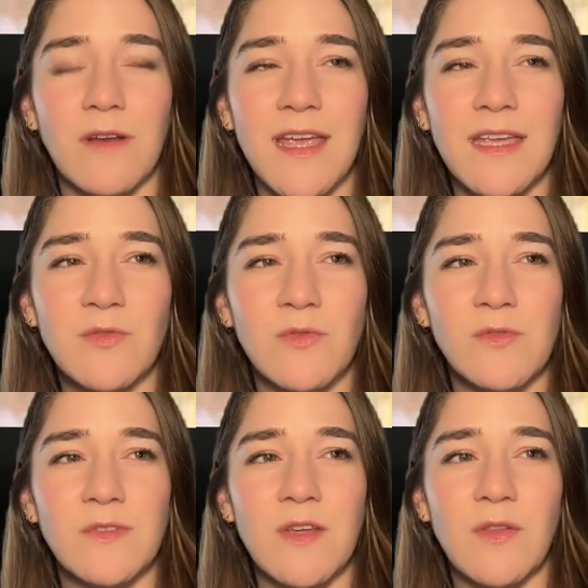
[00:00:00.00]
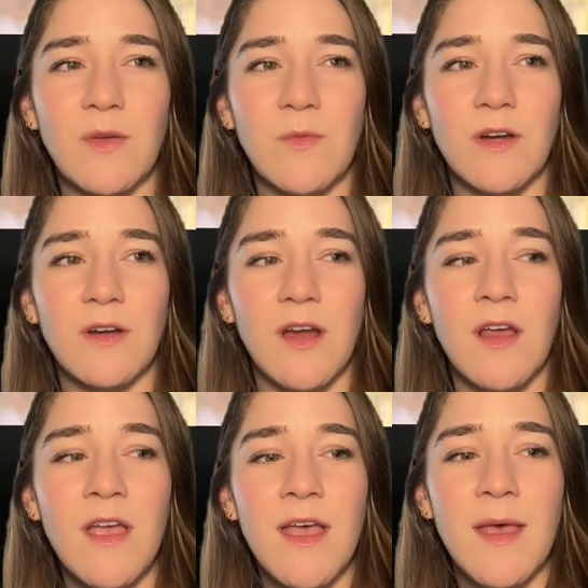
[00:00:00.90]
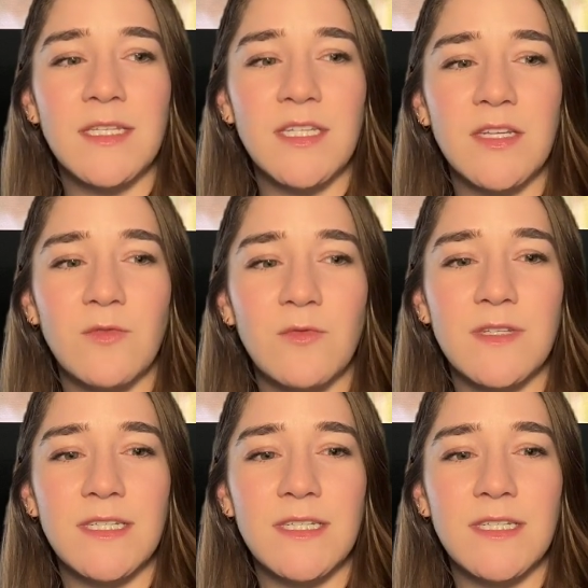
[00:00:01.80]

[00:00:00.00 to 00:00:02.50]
I guess cruel is the only word here, to